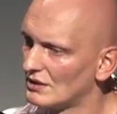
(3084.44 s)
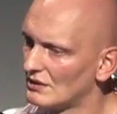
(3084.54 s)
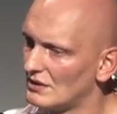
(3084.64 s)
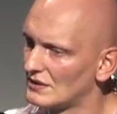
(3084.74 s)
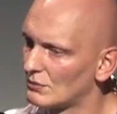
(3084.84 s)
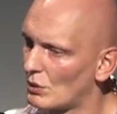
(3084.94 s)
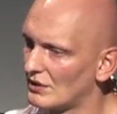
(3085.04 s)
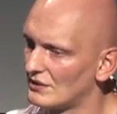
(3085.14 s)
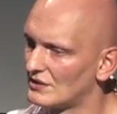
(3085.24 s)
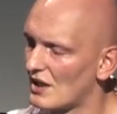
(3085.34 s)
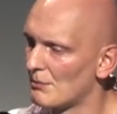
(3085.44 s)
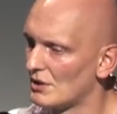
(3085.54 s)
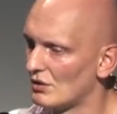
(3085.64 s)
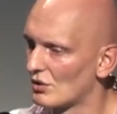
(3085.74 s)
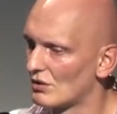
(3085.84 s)
this one is
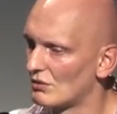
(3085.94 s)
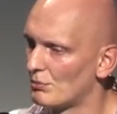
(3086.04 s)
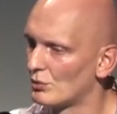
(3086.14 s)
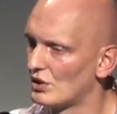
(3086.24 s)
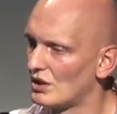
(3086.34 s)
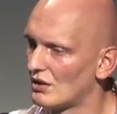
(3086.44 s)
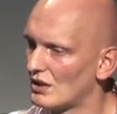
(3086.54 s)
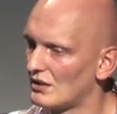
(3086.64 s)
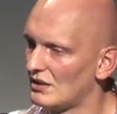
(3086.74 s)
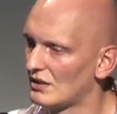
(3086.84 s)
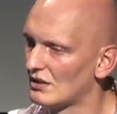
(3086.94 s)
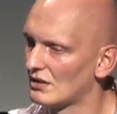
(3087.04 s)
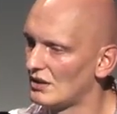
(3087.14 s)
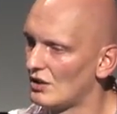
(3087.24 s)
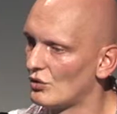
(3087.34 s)
dummy, you can put here
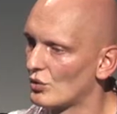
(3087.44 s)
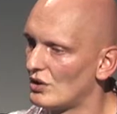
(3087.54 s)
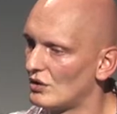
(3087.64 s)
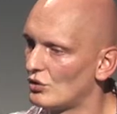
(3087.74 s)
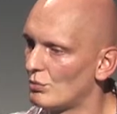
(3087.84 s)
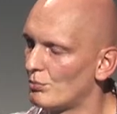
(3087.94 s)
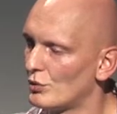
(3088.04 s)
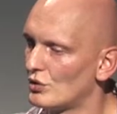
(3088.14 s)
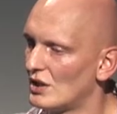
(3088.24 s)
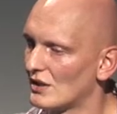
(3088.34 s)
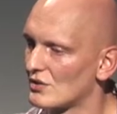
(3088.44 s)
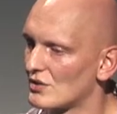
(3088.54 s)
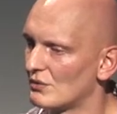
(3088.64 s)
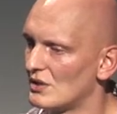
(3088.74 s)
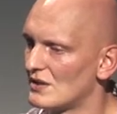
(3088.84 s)
anything. Here you need to put the
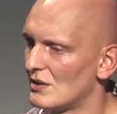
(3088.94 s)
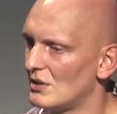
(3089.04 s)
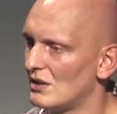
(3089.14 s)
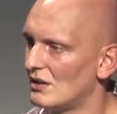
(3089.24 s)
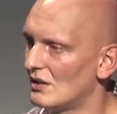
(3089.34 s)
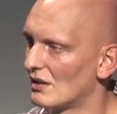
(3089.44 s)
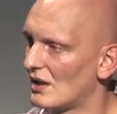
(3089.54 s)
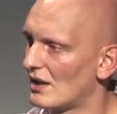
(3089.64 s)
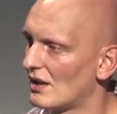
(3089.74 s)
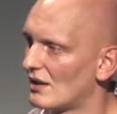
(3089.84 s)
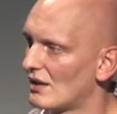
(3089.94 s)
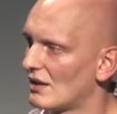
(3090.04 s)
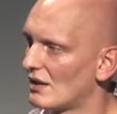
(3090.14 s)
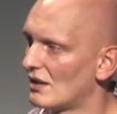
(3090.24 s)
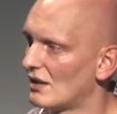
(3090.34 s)
address of the CMD line
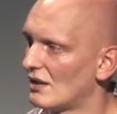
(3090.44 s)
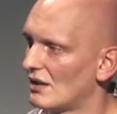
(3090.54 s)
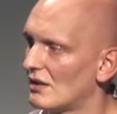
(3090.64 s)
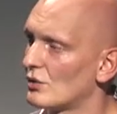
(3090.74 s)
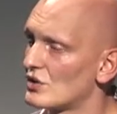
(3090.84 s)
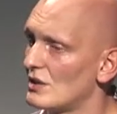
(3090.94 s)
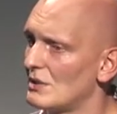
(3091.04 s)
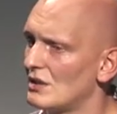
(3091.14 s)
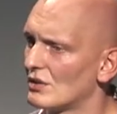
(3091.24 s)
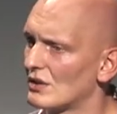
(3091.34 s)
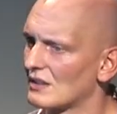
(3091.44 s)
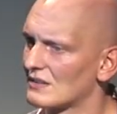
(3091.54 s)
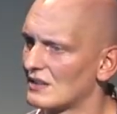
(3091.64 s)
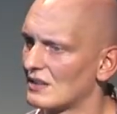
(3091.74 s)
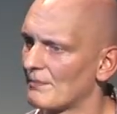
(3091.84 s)
or
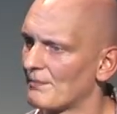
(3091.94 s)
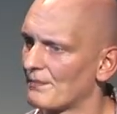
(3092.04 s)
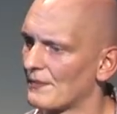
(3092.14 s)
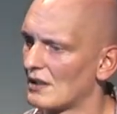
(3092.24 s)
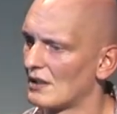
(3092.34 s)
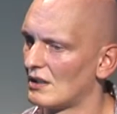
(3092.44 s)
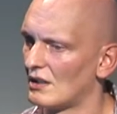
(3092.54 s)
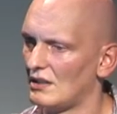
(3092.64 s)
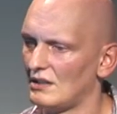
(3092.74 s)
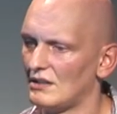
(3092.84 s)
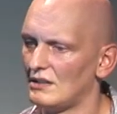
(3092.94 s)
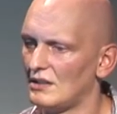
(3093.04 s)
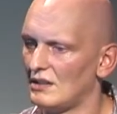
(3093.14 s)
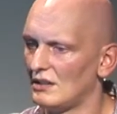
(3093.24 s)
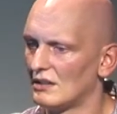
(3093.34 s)
cmd.exe. In
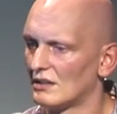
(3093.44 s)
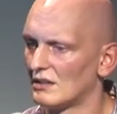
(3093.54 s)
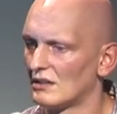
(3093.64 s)
the